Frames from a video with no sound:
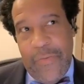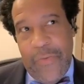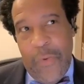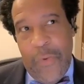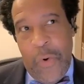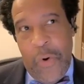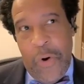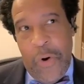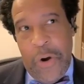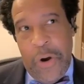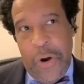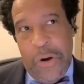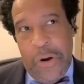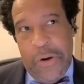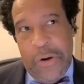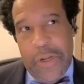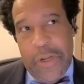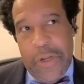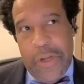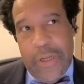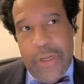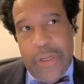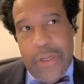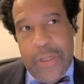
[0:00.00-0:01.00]

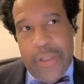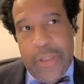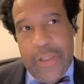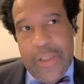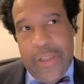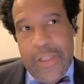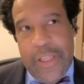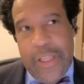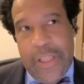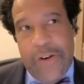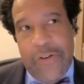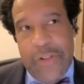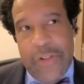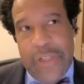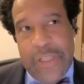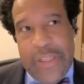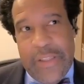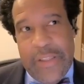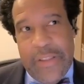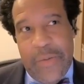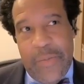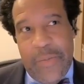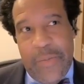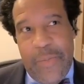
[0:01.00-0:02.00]
for
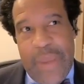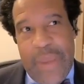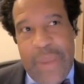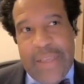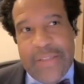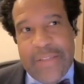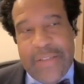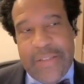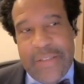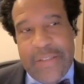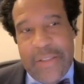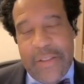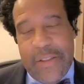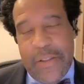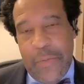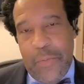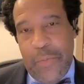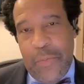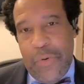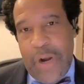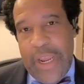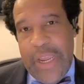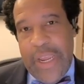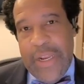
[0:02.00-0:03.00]
literally the best and the
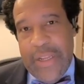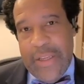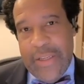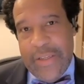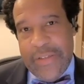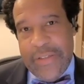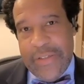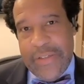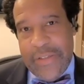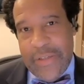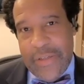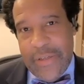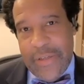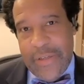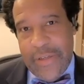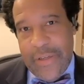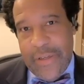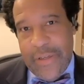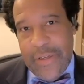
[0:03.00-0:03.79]
brightest.